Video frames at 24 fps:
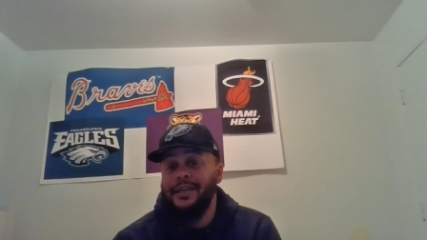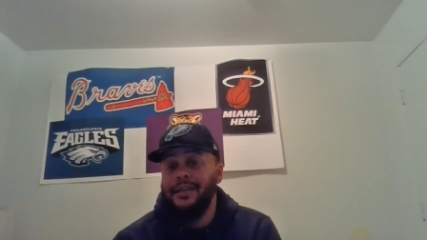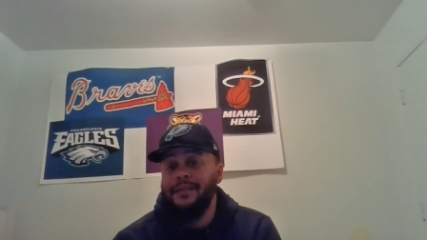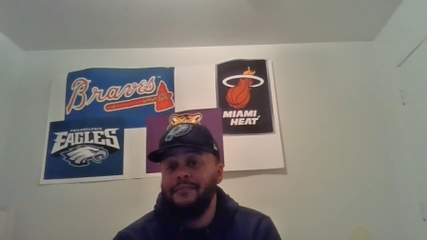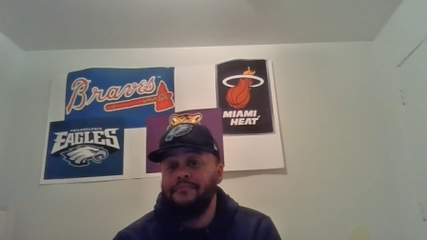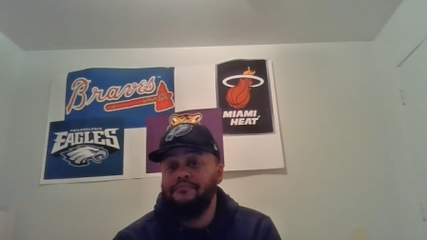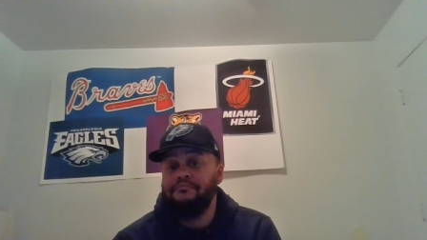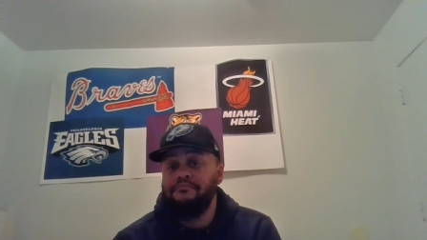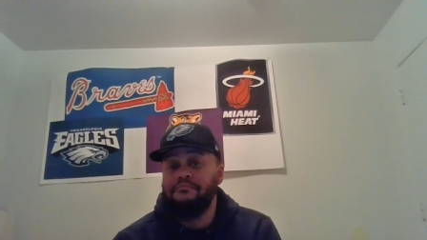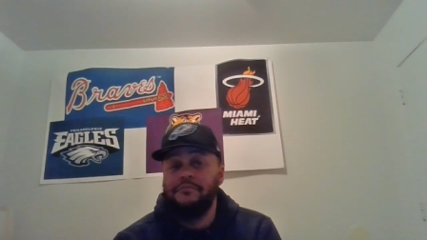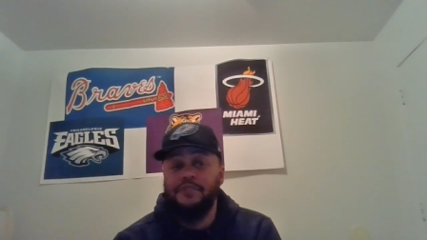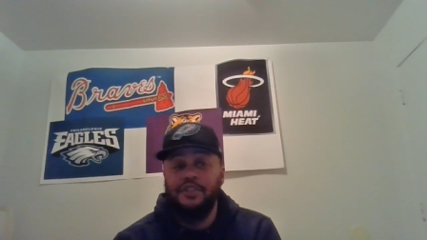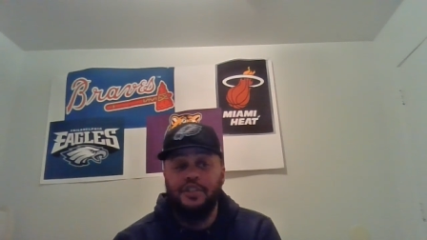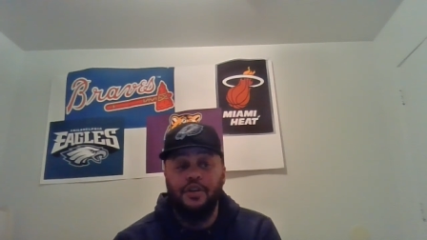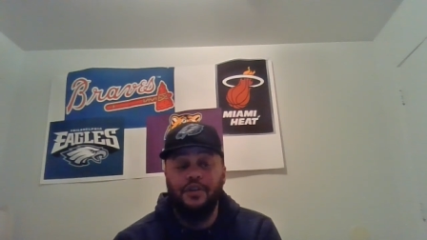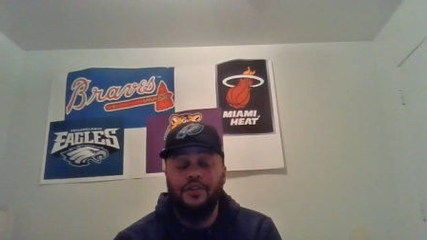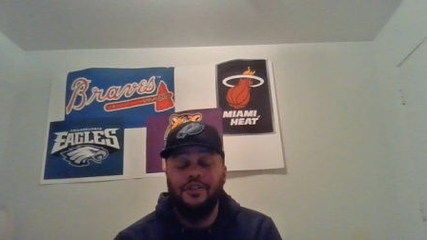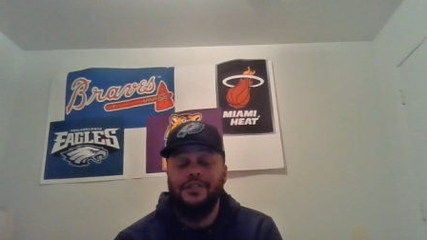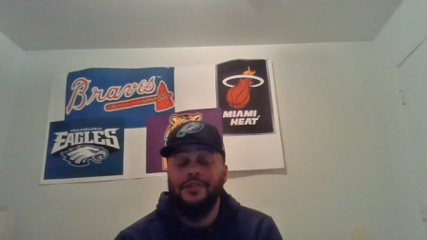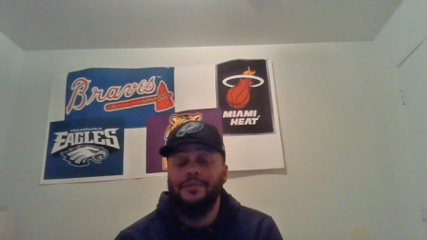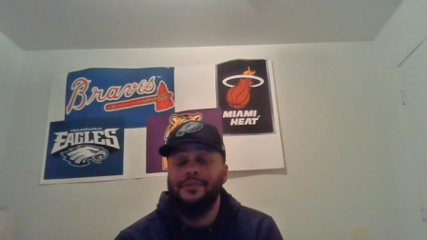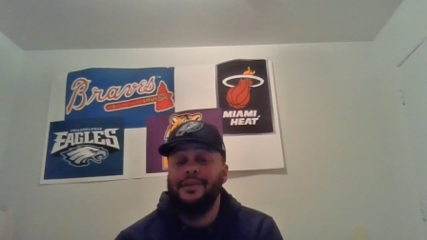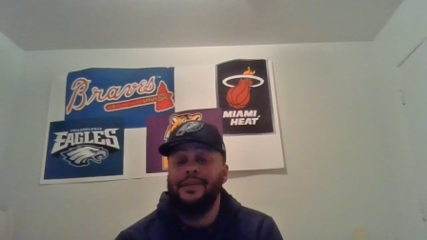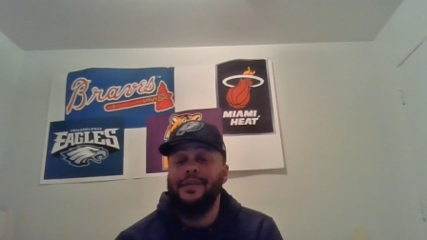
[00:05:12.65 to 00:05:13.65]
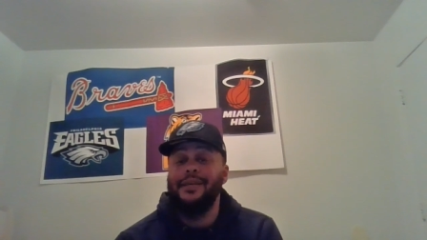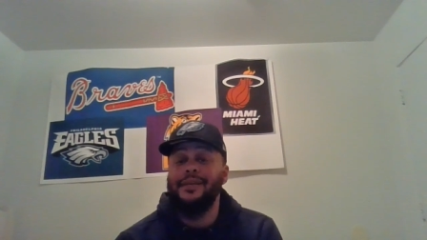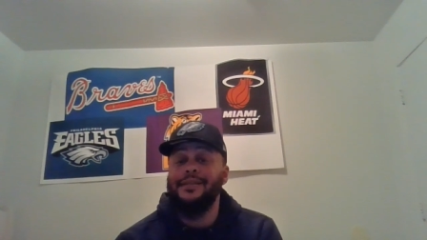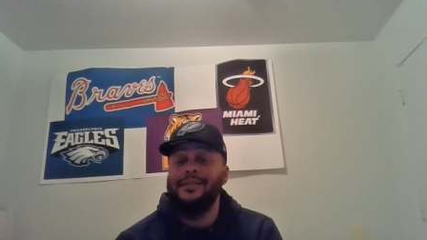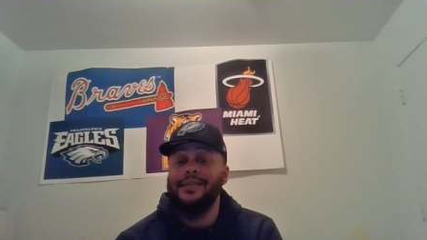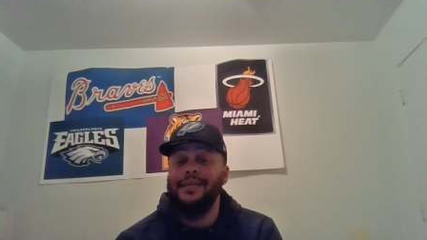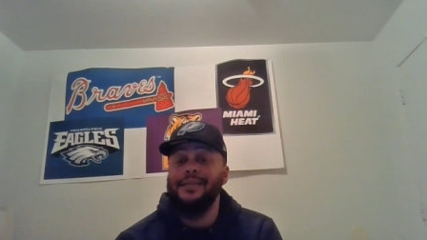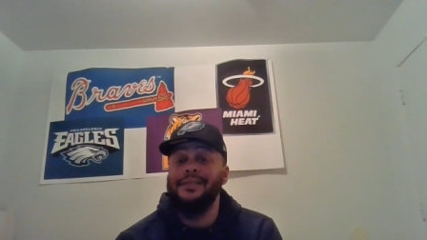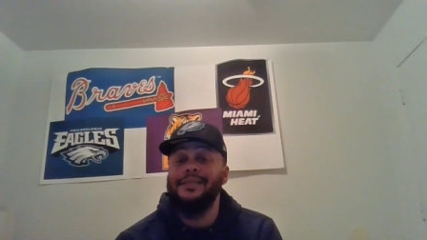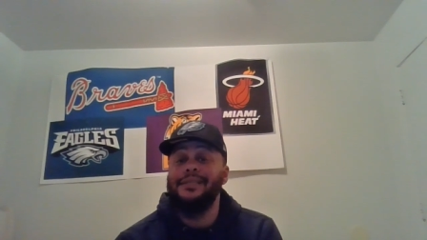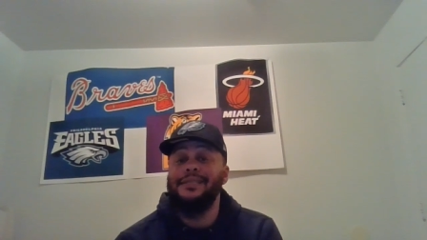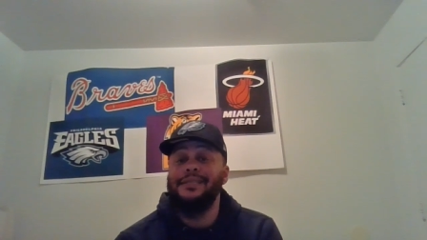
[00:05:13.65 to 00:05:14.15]
and Joseph
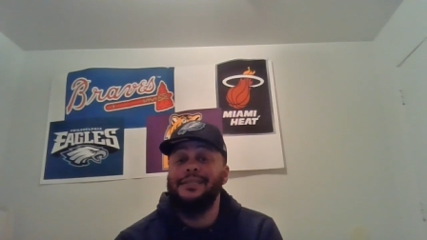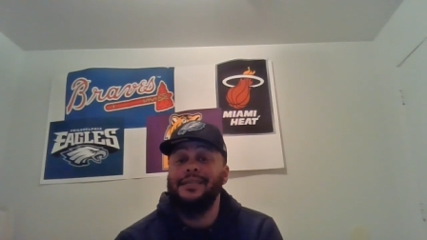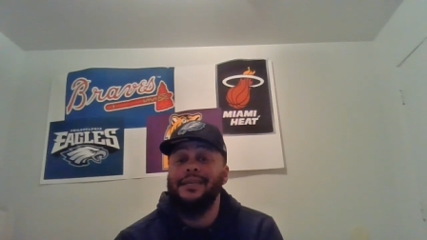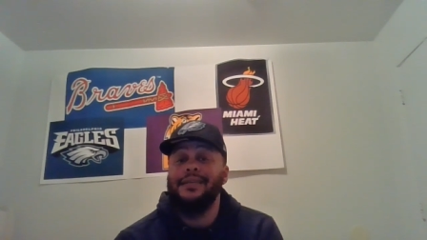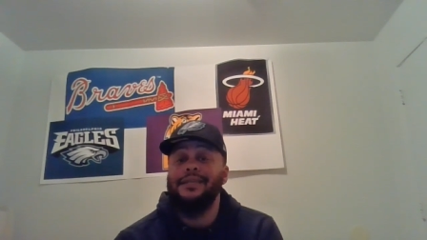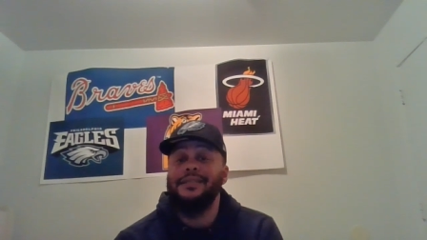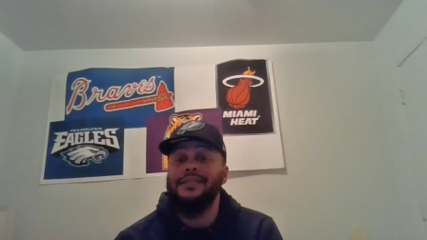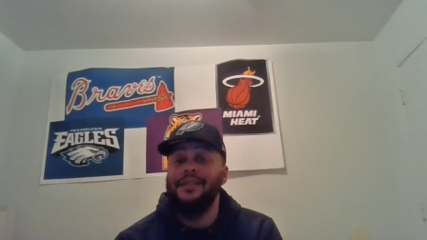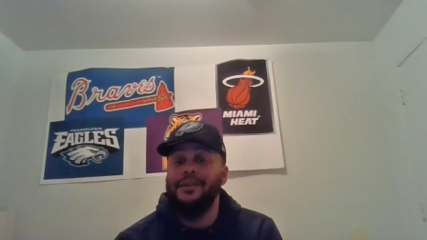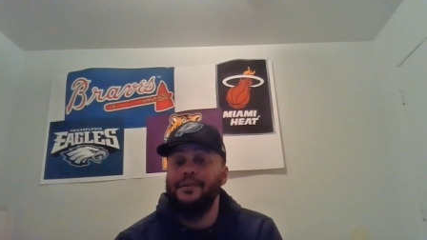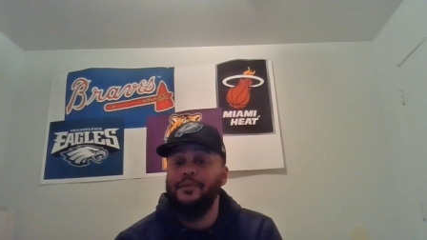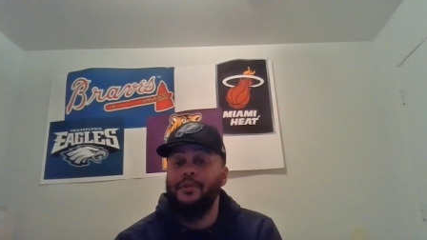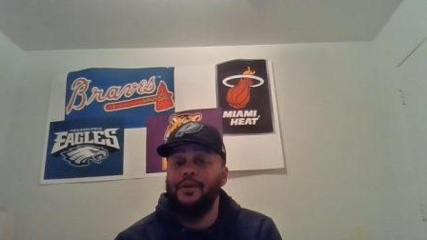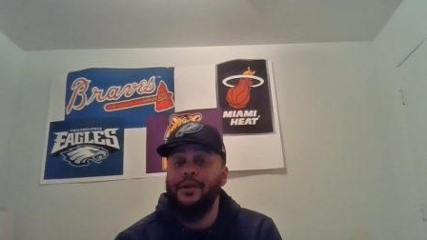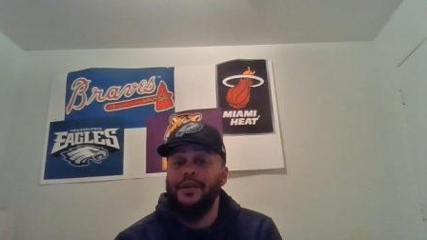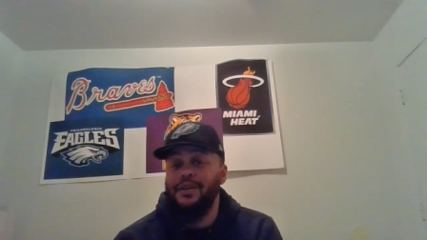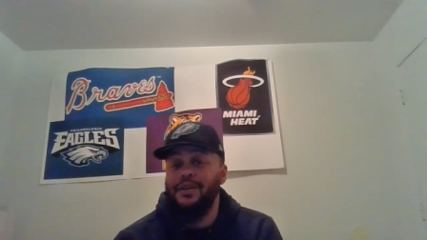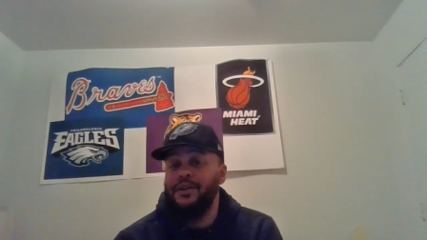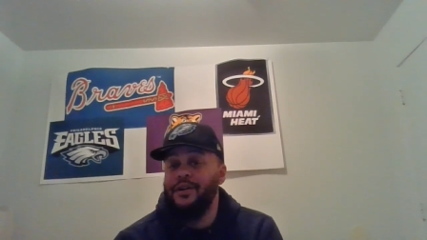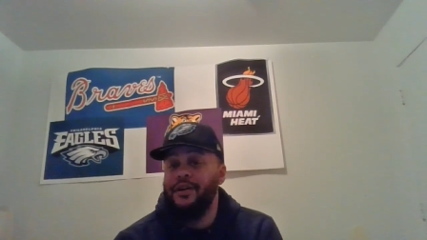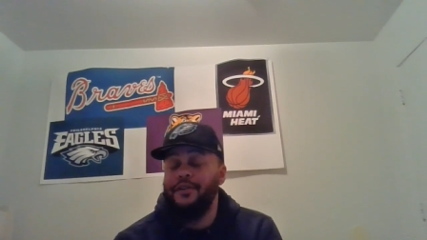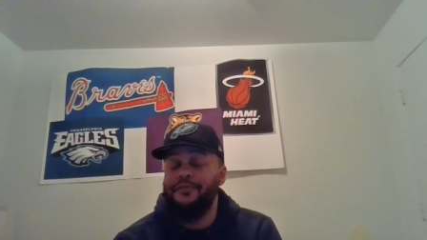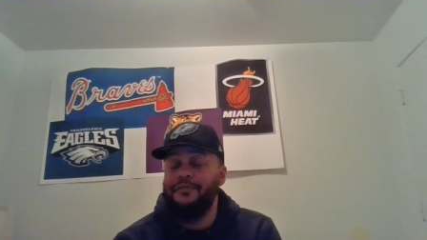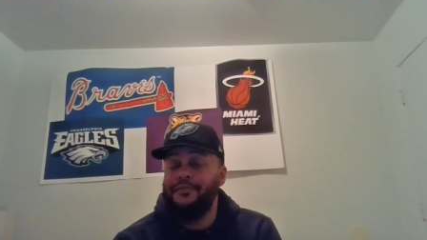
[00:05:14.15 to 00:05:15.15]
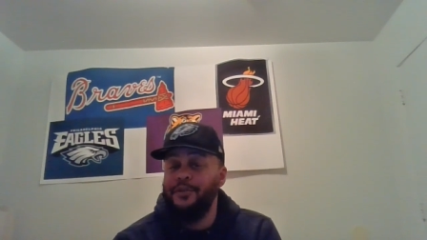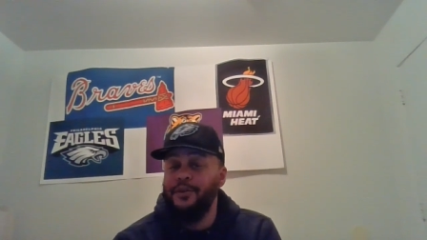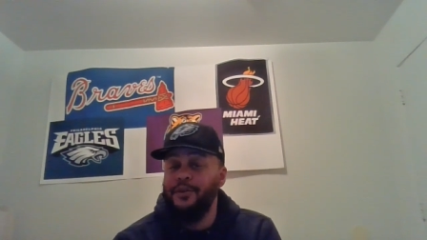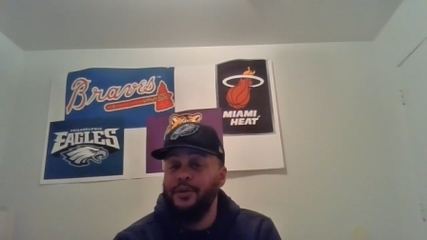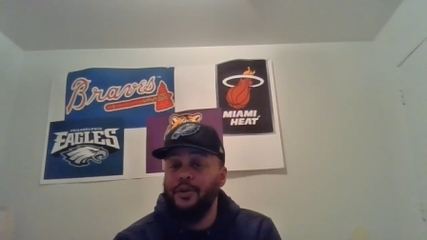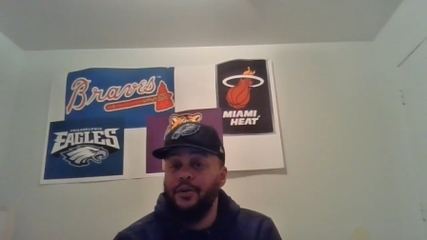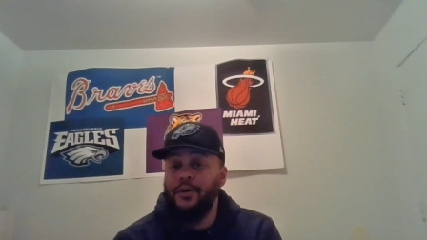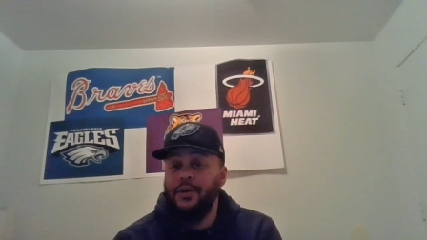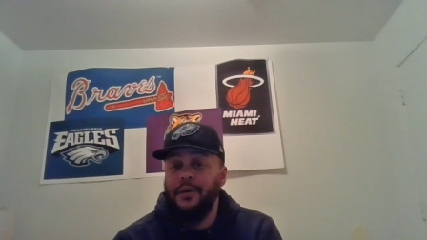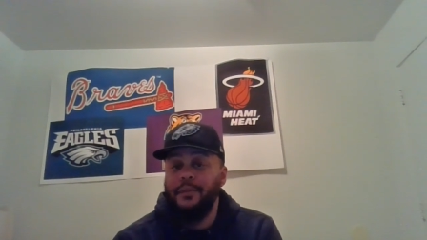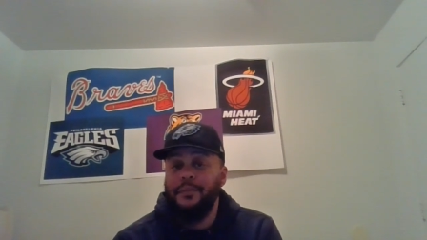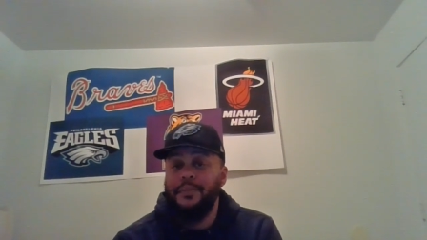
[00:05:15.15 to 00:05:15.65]
kicks a 61 yard
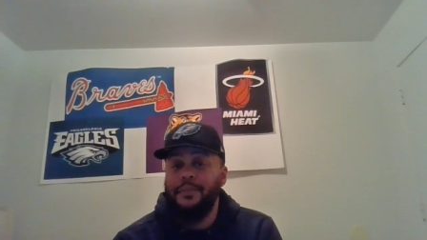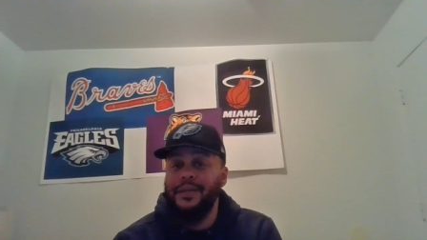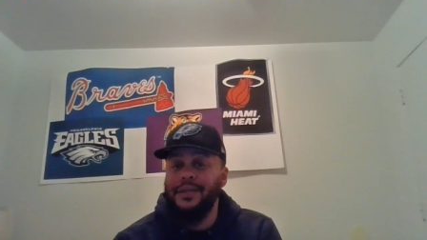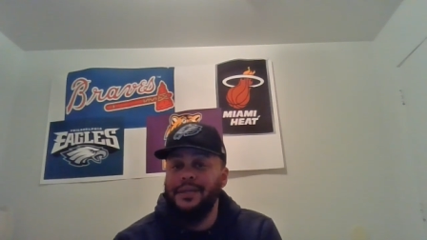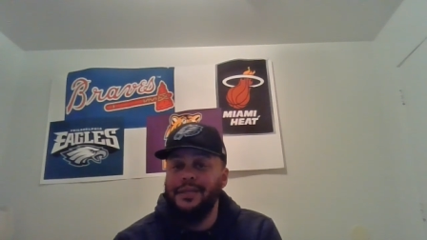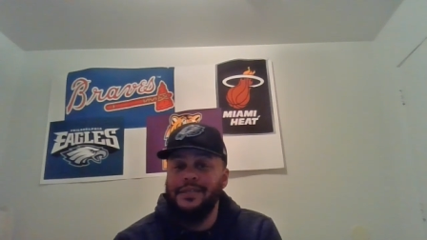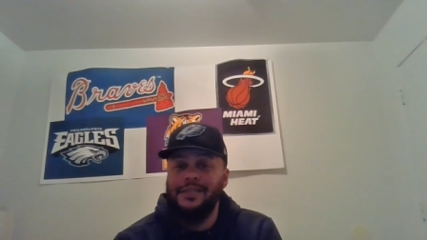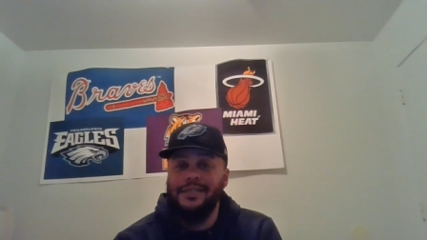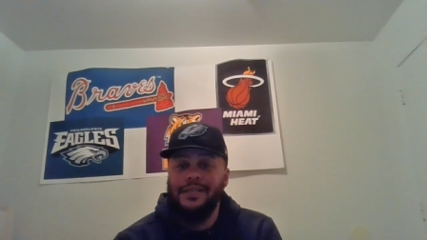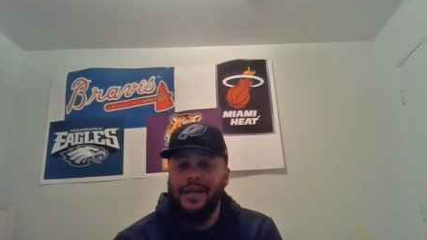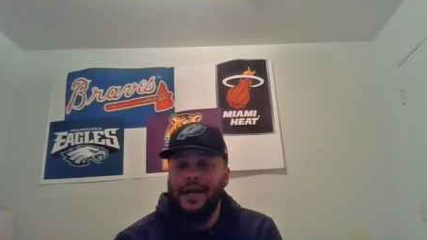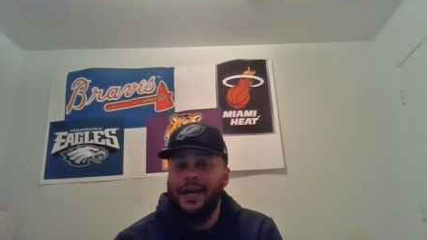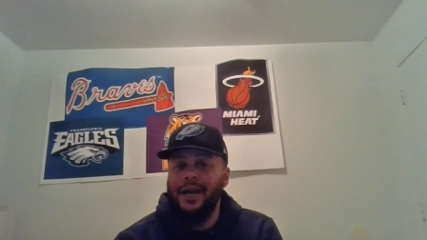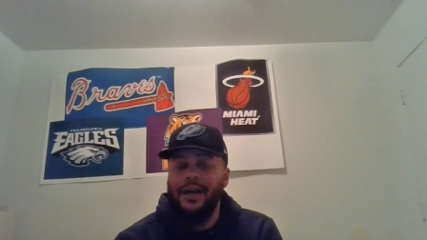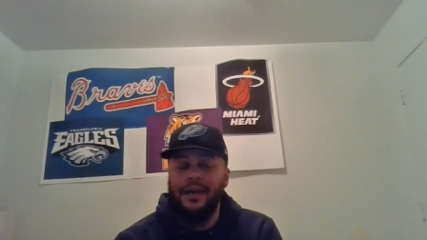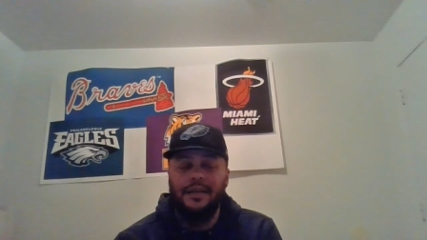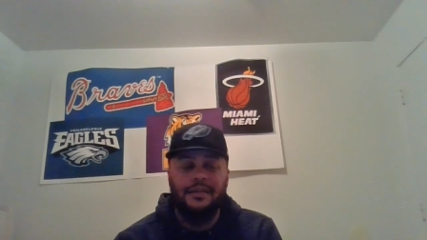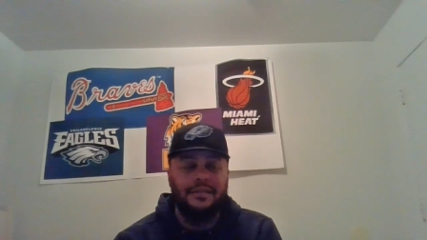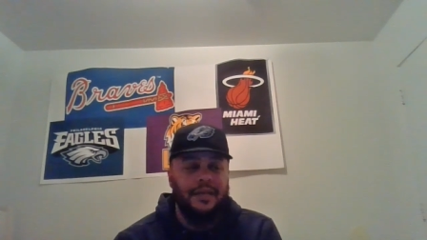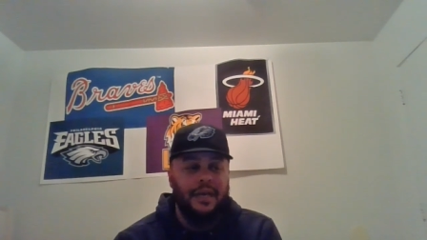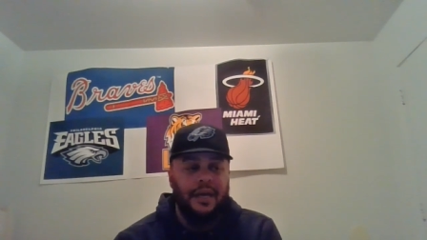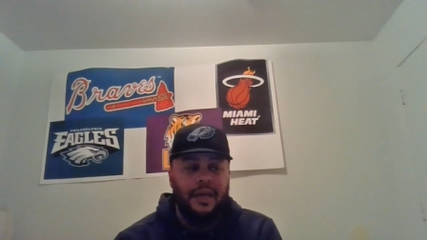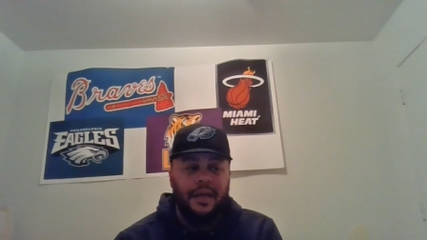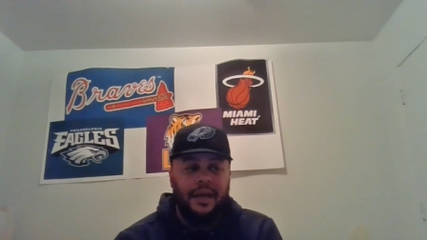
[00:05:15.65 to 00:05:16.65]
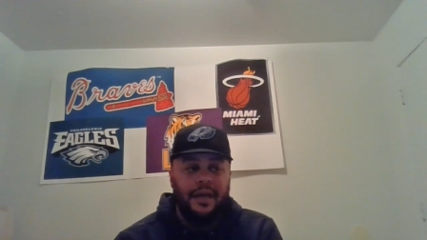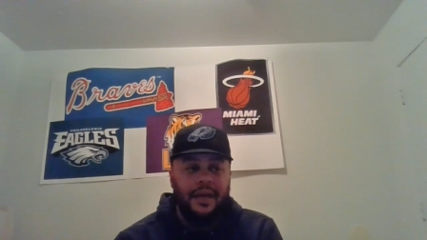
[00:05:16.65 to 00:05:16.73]
field goal to beat the Giants.